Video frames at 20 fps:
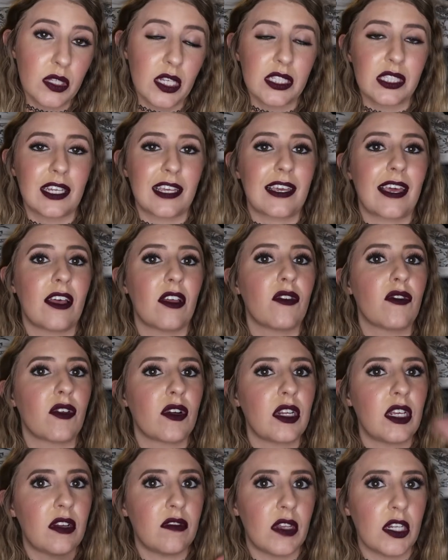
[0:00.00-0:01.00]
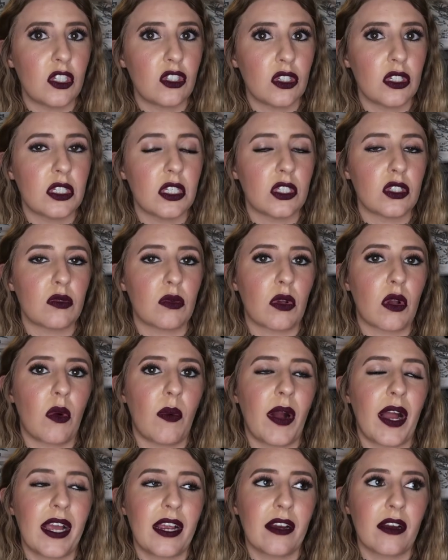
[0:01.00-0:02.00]
That's at California Adventure. It does
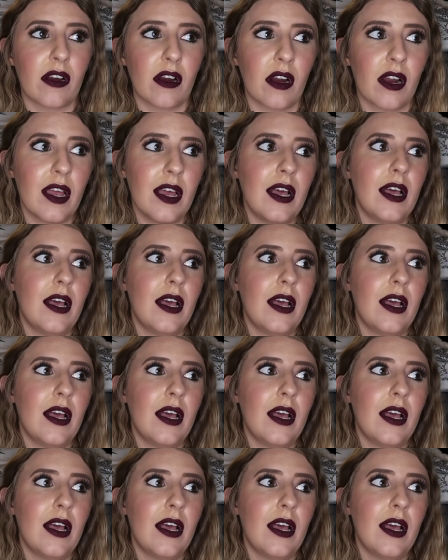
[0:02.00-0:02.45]
require,